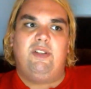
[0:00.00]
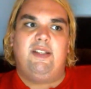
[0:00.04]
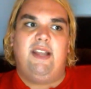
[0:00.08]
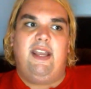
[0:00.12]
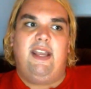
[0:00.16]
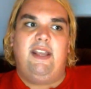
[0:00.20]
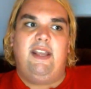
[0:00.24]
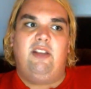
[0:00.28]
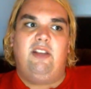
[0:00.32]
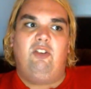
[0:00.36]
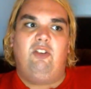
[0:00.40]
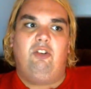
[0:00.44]

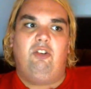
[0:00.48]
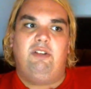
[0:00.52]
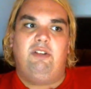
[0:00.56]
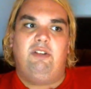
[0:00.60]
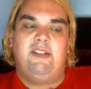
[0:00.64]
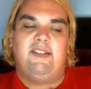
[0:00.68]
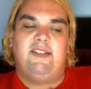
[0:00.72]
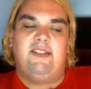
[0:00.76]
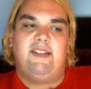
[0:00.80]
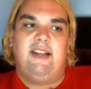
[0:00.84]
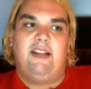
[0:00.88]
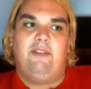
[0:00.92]
a good
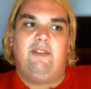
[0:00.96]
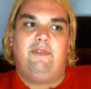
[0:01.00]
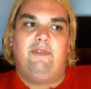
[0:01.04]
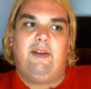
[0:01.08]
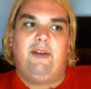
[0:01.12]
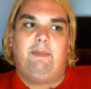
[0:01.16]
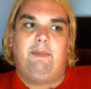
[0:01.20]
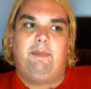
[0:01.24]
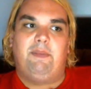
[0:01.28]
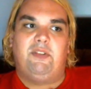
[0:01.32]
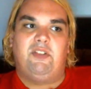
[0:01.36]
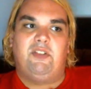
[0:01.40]
set of
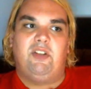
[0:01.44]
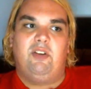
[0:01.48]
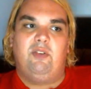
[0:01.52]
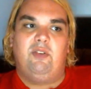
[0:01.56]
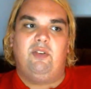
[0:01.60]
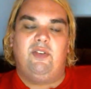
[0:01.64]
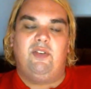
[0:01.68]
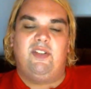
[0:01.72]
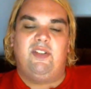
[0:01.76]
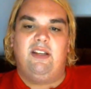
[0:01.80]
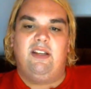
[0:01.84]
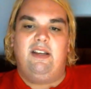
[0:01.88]

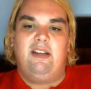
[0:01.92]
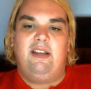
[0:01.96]
episodes